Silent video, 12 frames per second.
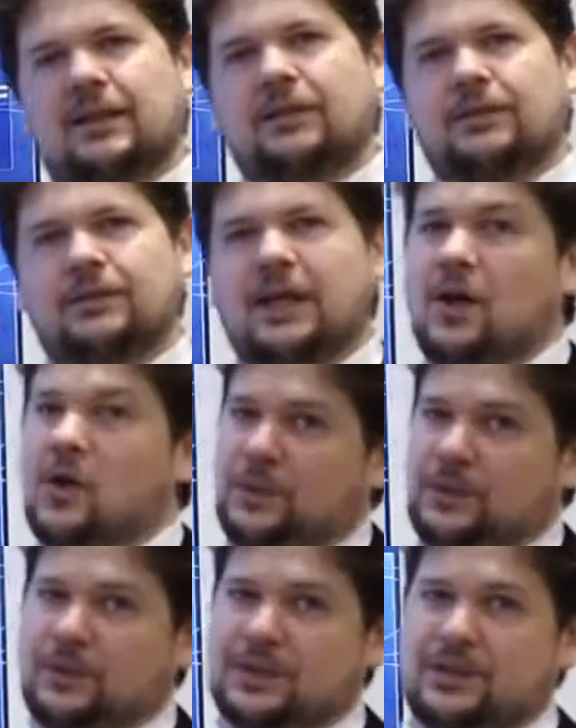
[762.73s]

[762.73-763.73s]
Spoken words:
a lot. I hope it was